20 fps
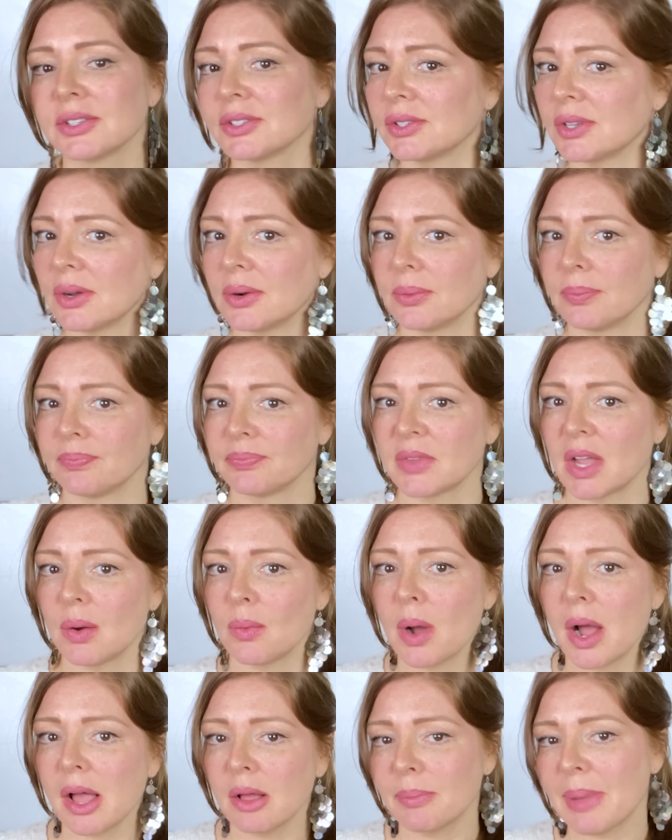So, a
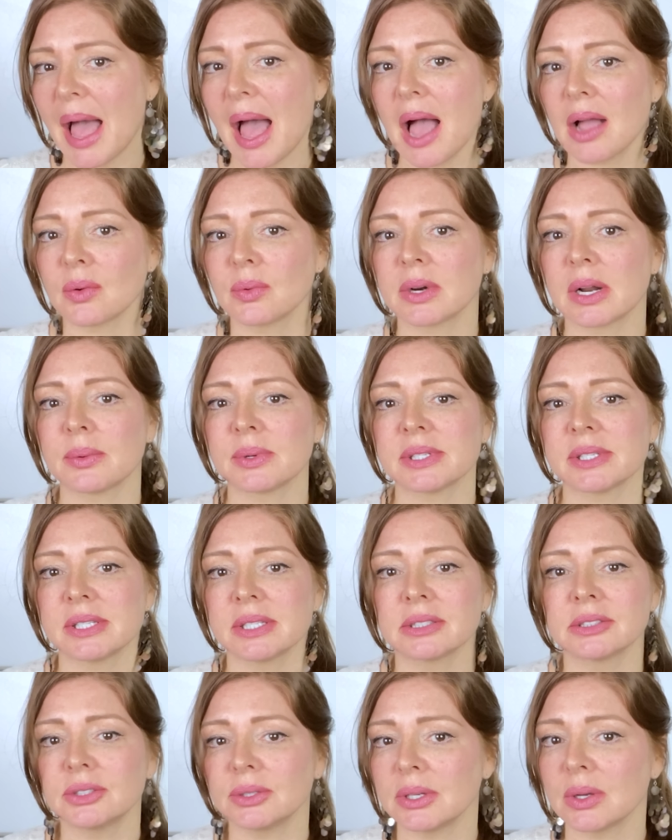while back when I was
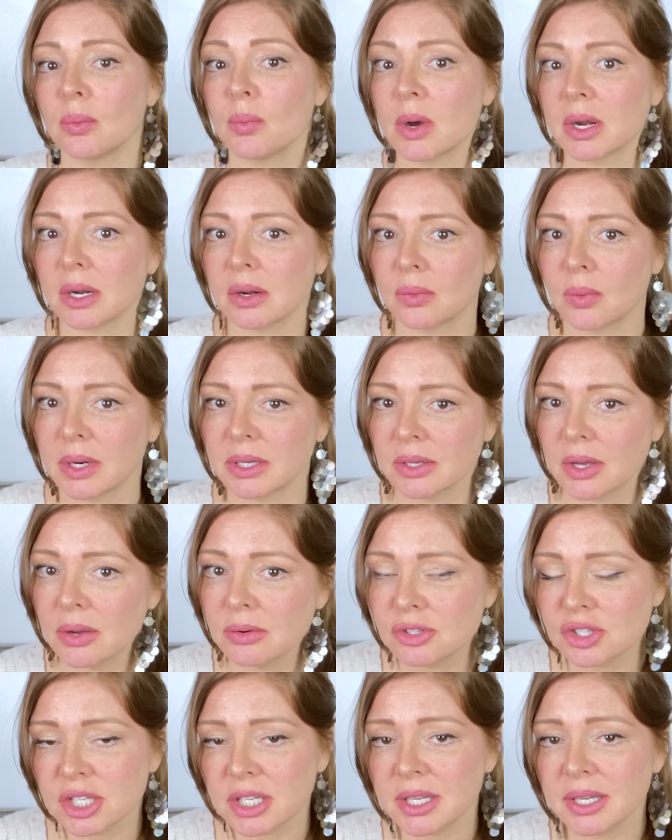still doing one-on-one
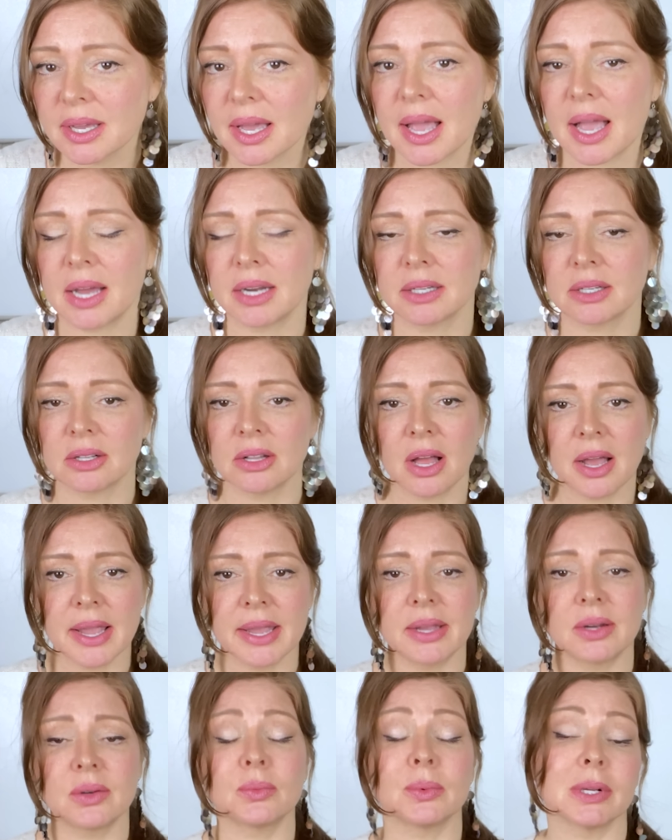coaching, I had a
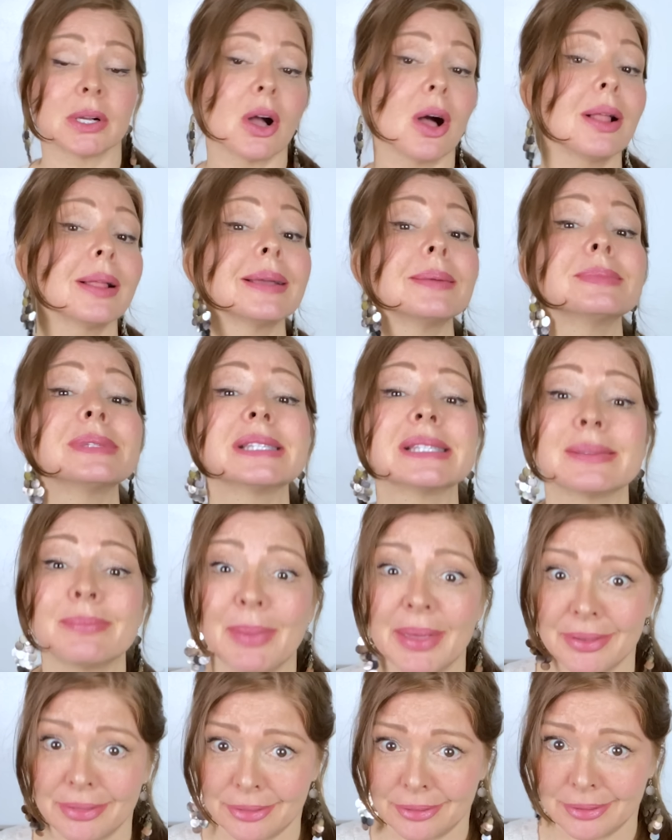client, we'll call him
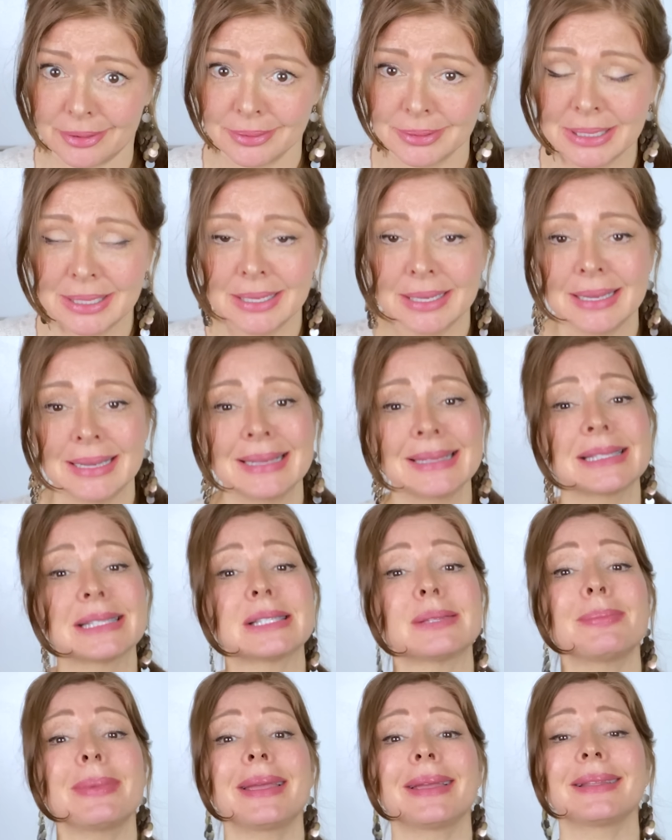Smith.
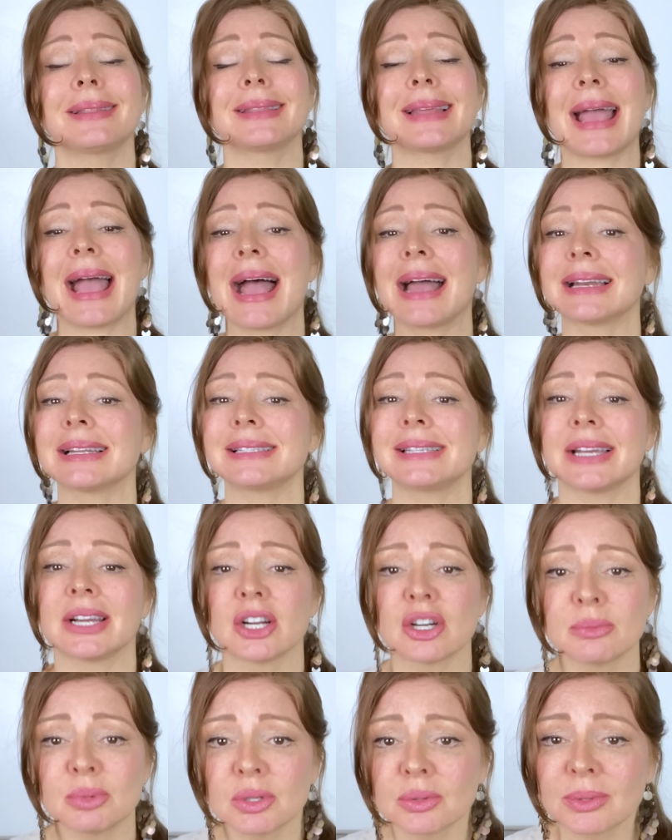Smith had a
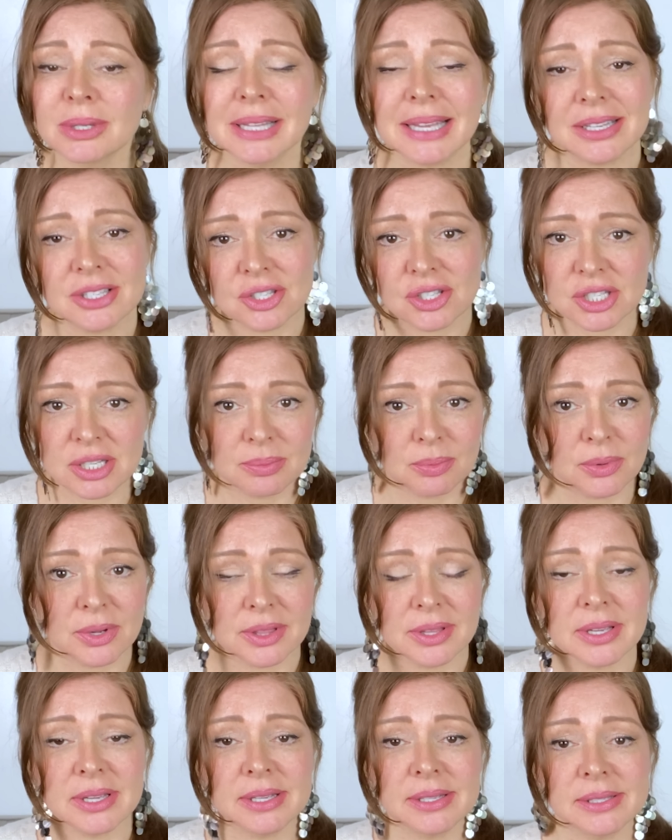terrible relationship with
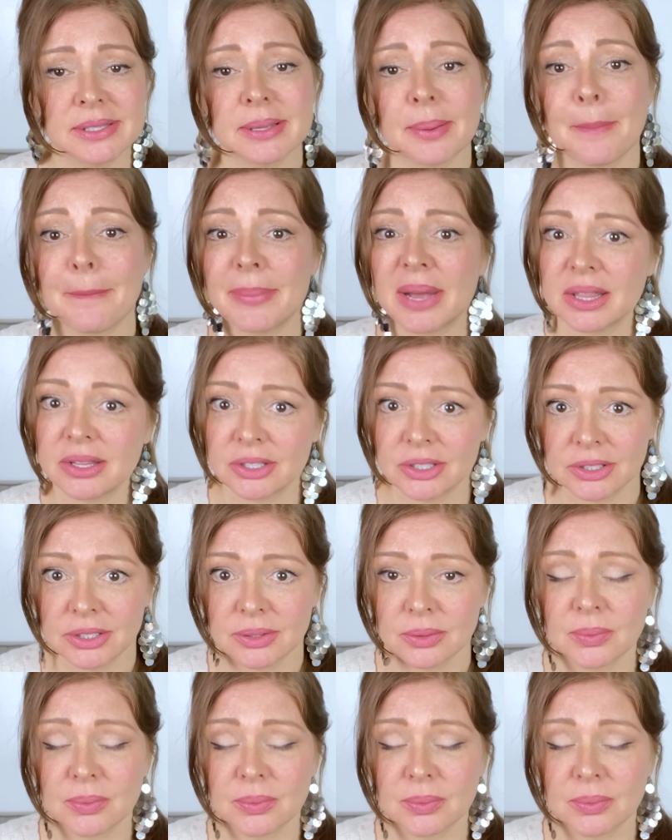his mother.